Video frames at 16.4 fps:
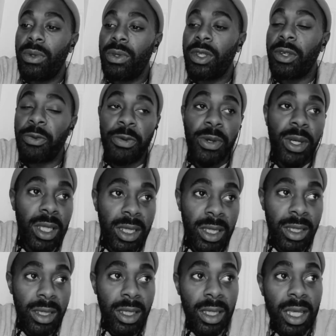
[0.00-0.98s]
the
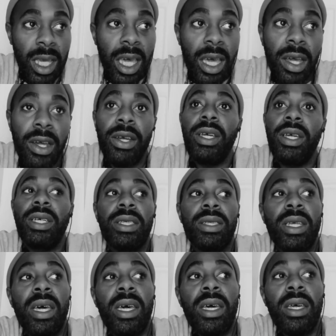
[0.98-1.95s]
feeling in the air is
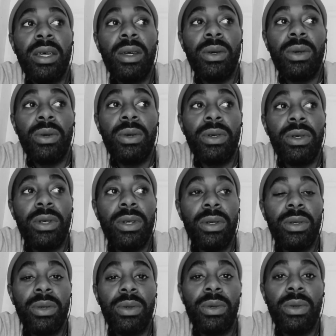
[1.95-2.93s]
that
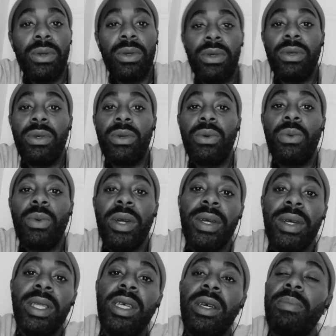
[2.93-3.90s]
we're
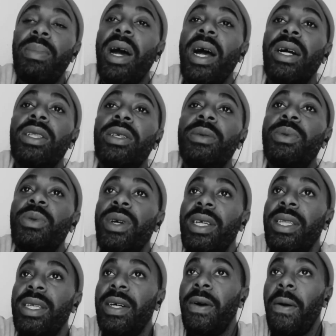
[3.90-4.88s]
in the apocalypse
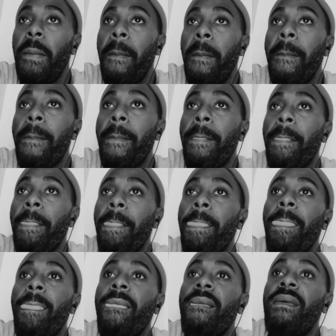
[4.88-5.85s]
right now,
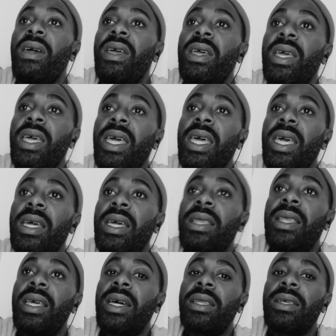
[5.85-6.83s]

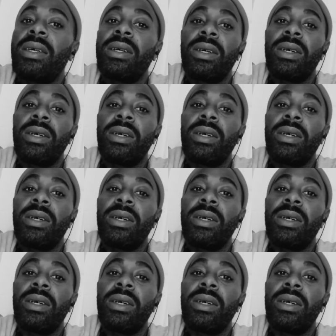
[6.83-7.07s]
and that